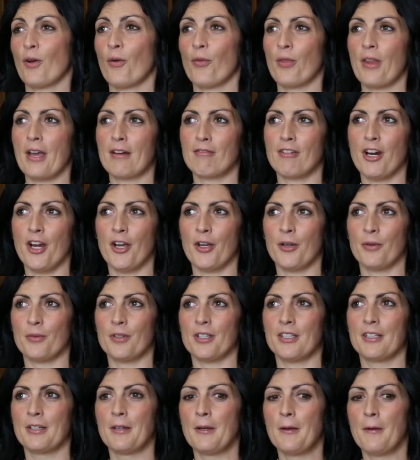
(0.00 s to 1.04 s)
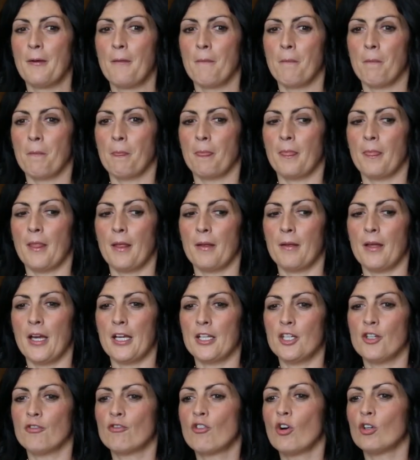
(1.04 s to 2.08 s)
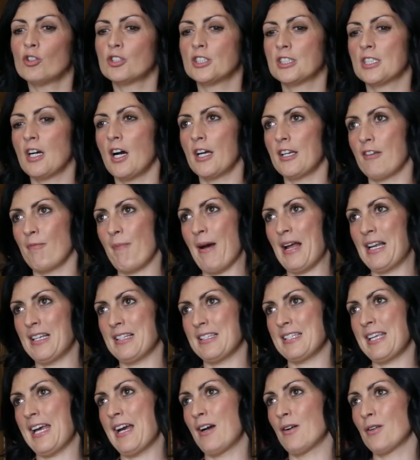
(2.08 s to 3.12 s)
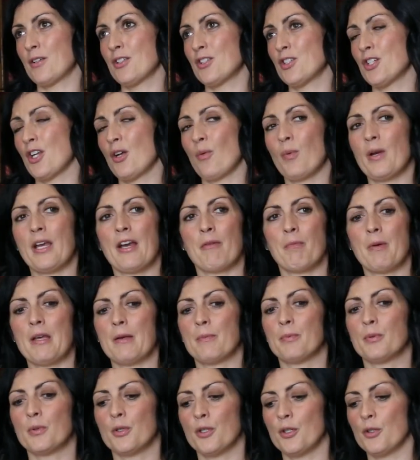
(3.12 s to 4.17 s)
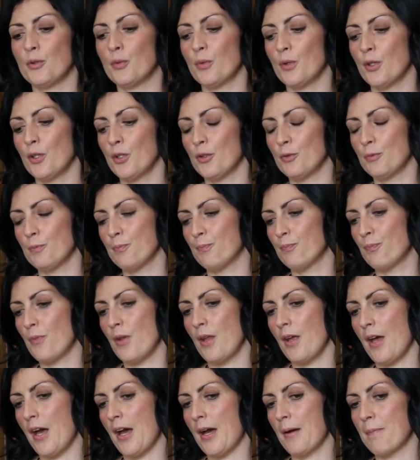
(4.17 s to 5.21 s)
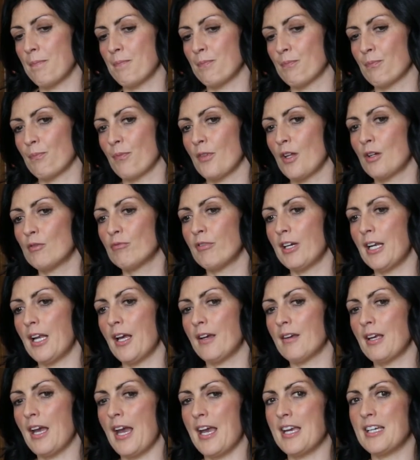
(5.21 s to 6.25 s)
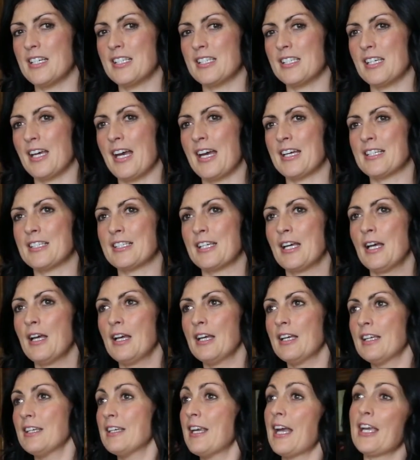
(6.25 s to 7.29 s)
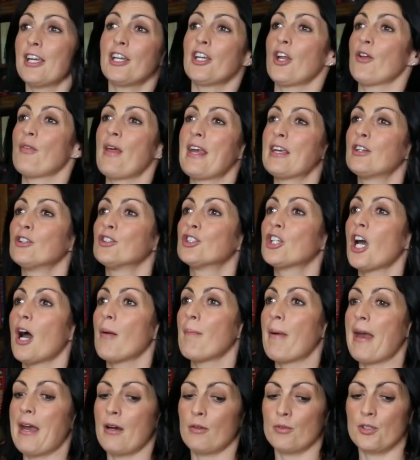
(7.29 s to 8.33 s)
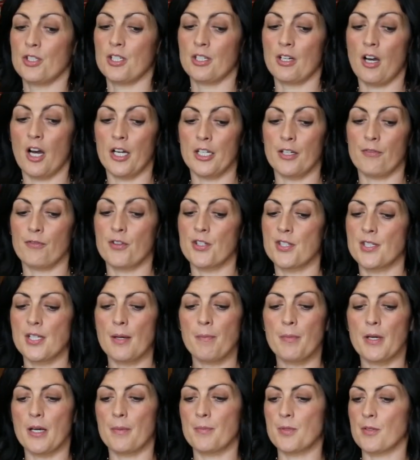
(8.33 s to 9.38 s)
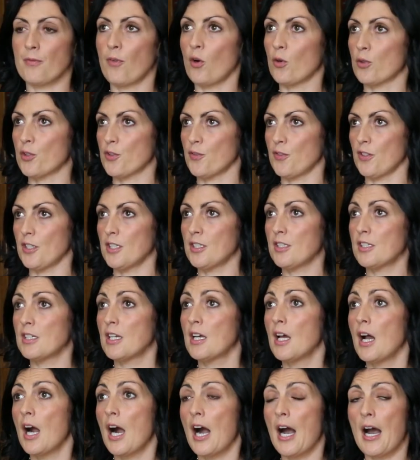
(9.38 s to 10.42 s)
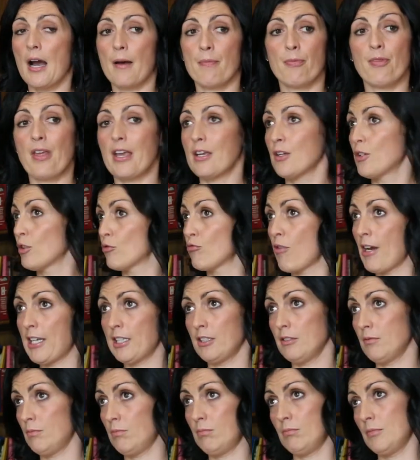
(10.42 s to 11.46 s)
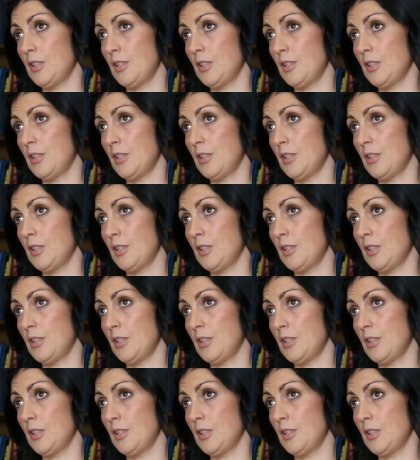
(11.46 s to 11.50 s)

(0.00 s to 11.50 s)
on their own, and you've got to kind of balance it out, because we have people who relocate, and they could come out to kind of the suburbs of Oxford, and they could rent